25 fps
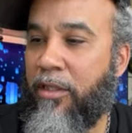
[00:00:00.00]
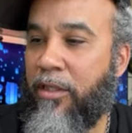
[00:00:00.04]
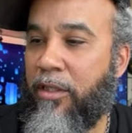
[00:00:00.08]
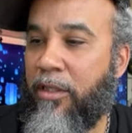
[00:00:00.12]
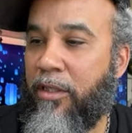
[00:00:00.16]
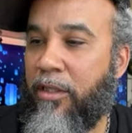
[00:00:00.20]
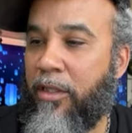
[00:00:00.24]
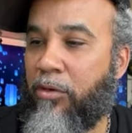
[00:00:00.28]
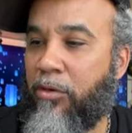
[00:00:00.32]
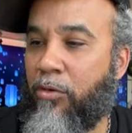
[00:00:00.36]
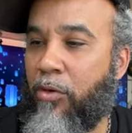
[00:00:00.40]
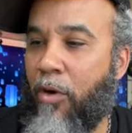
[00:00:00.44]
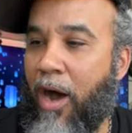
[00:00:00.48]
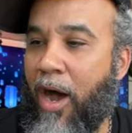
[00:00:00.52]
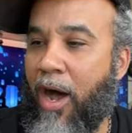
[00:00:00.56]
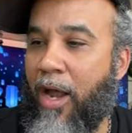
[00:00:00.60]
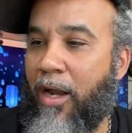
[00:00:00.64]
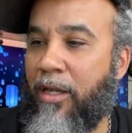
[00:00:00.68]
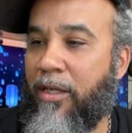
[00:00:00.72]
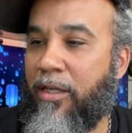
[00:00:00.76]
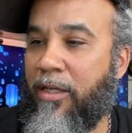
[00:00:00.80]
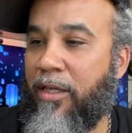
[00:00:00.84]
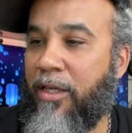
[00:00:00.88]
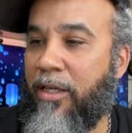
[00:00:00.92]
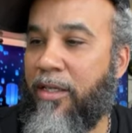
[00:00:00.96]
The
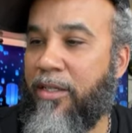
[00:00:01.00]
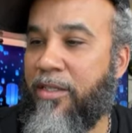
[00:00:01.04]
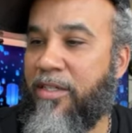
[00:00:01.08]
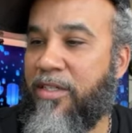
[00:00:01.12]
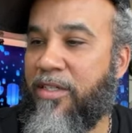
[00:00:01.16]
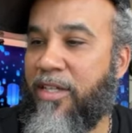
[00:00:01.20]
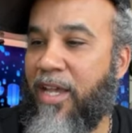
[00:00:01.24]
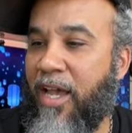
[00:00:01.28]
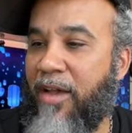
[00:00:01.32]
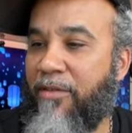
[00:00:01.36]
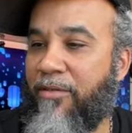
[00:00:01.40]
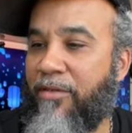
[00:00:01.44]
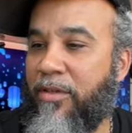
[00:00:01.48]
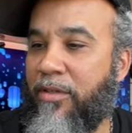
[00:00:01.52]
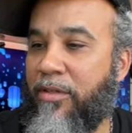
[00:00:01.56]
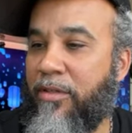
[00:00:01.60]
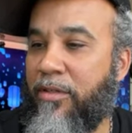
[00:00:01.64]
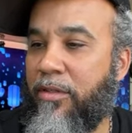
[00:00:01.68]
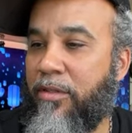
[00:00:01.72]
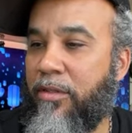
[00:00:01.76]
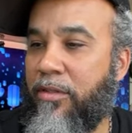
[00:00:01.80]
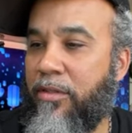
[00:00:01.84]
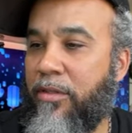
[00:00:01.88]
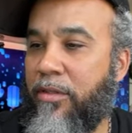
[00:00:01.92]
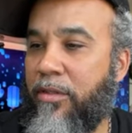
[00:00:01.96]
quality is
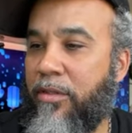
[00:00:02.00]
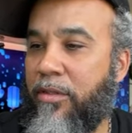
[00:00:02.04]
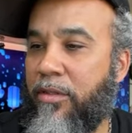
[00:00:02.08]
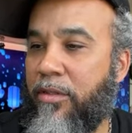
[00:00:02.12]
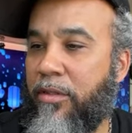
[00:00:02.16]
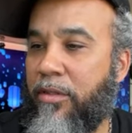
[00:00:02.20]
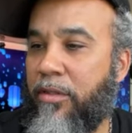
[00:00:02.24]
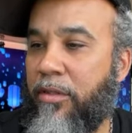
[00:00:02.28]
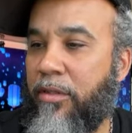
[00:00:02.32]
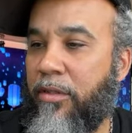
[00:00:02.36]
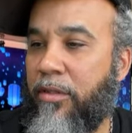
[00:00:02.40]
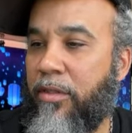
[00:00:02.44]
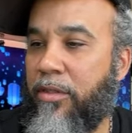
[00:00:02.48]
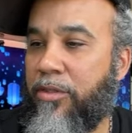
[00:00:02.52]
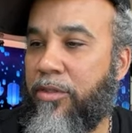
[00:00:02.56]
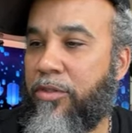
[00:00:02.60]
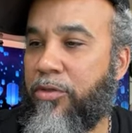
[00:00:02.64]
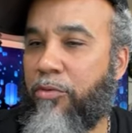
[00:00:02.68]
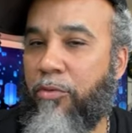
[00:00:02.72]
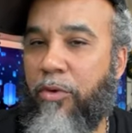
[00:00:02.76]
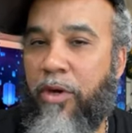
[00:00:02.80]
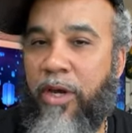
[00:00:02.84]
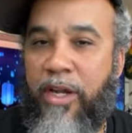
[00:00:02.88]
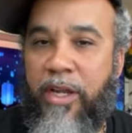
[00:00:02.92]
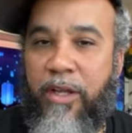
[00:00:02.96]

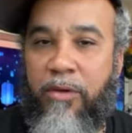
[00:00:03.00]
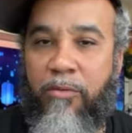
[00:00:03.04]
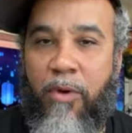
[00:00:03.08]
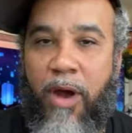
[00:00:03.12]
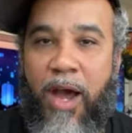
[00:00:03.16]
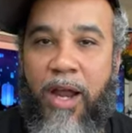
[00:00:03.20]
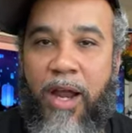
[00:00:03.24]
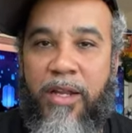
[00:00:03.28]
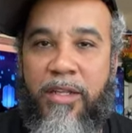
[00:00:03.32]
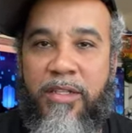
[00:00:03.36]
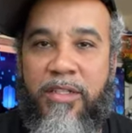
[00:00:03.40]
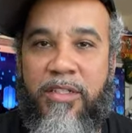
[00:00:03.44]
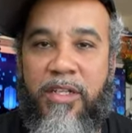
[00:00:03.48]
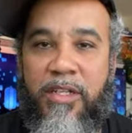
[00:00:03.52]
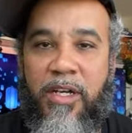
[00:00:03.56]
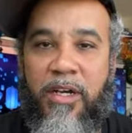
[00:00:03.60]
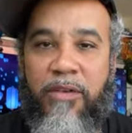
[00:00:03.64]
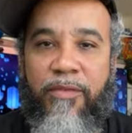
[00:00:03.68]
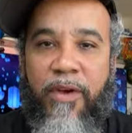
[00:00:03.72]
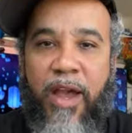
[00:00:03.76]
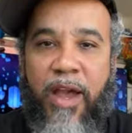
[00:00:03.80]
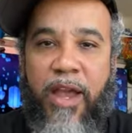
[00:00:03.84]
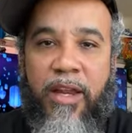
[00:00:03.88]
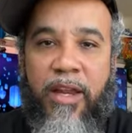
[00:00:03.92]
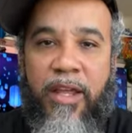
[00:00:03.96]
720. Why this
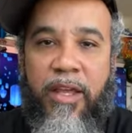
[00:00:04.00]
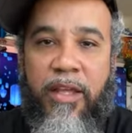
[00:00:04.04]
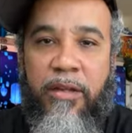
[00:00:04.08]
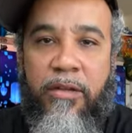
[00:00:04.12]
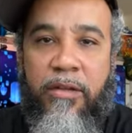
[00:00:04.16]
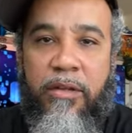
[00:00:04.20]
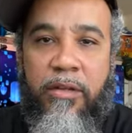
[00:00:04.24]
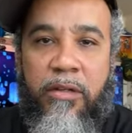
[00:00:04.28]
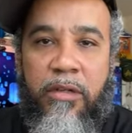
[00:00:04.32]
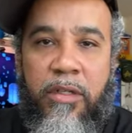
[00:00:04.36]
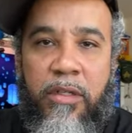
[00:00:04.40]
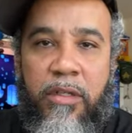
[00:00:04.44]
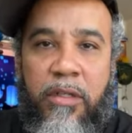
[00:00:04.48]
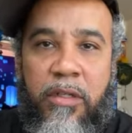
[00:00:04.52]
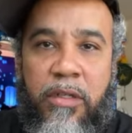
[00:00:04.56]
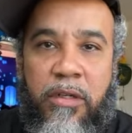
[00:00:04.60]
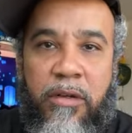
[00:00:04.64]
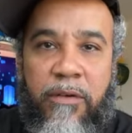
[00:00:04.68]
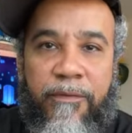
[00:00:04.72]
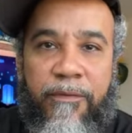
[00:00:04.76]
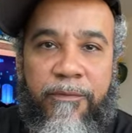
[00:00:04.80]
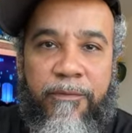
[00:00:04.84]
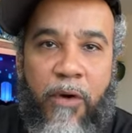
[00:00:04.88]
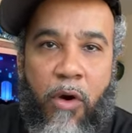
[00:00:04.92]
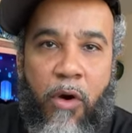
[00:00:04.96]
stuff ain't in
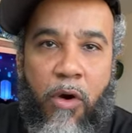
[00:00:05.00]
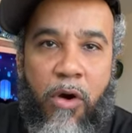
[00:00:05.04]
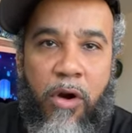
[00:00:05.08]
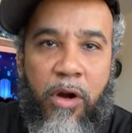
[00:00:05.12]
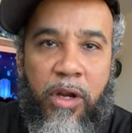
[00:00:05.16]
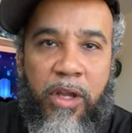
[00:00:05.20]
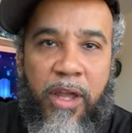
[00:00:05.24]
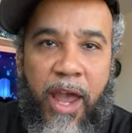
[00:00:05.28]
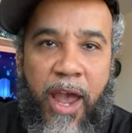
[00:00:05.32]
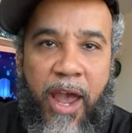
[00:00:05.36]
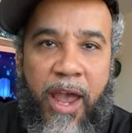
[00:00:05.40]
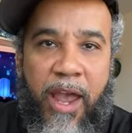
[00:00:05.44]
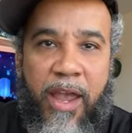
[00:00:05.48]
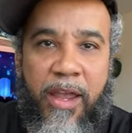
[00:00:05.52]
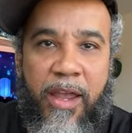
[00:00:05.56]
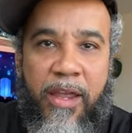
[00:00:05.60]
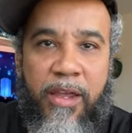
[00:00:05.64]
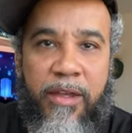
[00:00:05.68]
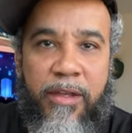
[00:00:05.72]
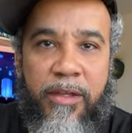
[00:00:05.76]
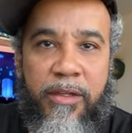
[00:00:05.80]
4K?